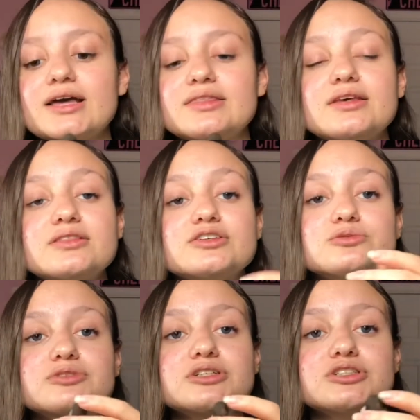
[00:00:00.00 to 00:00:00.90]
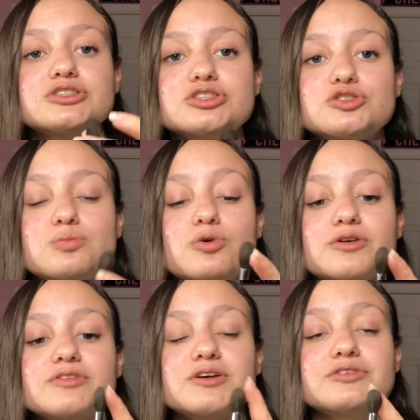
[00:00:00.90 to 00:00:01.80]
think this one is just more
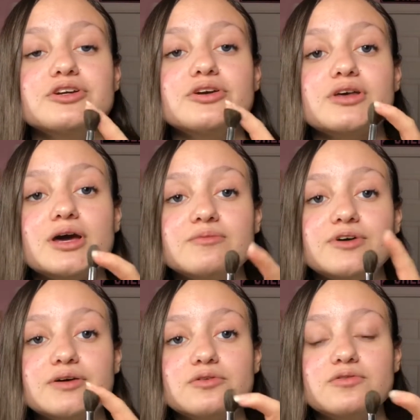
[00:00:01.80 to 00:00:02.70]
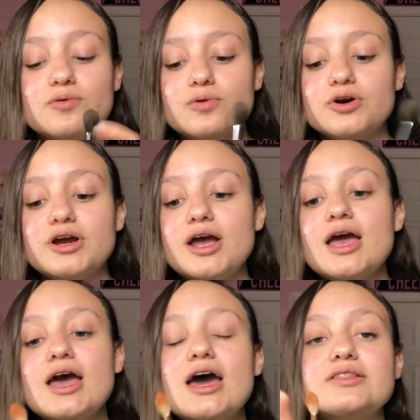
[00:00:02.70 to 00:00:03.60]
fluffier, the M504,
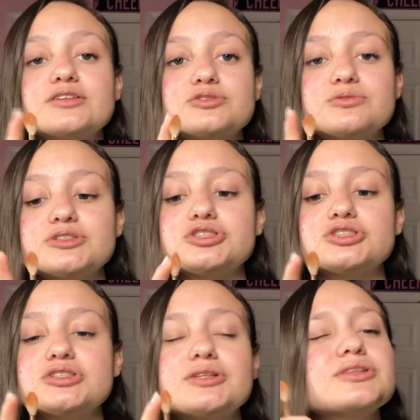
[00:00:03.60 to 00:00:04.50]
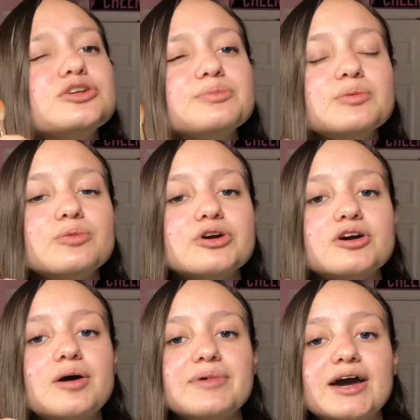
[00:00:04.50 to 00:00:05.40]
and this one is just a little bit more
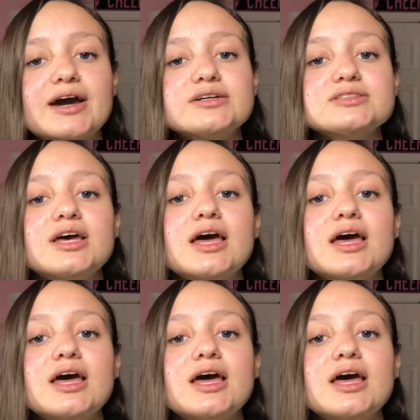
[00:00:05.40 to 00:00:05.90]
compact.